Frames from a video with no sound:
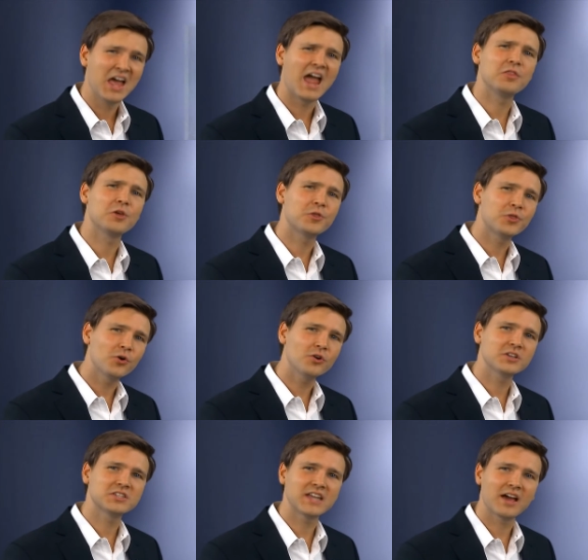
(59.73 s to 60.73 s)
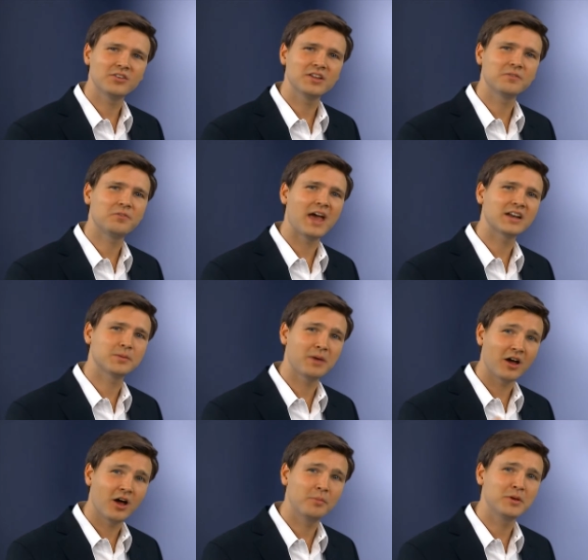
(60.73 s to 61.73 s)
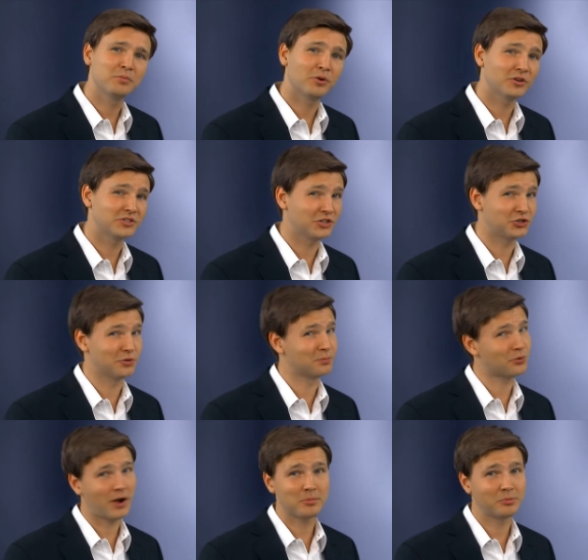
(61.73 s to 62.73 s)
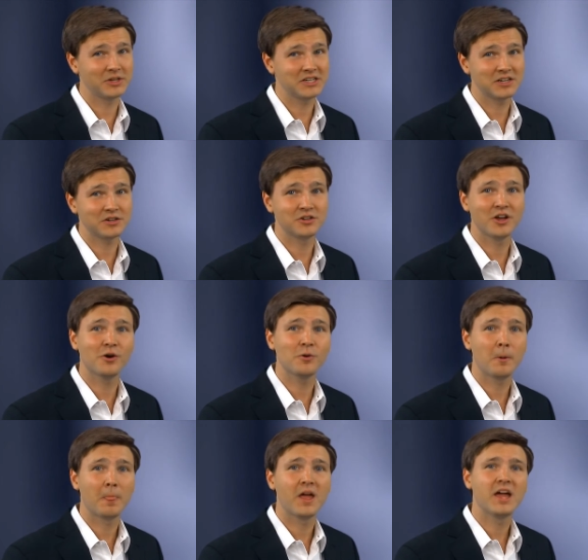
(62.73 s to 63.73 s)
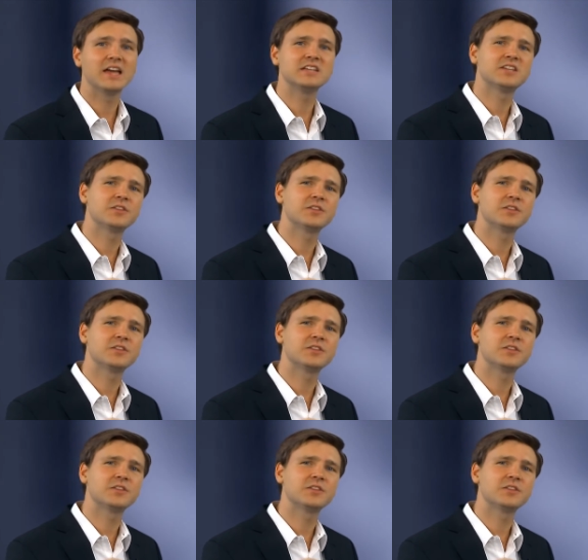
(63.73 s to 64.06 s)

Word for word: And the third astounding fact about hummingbirds that you probably didn't know is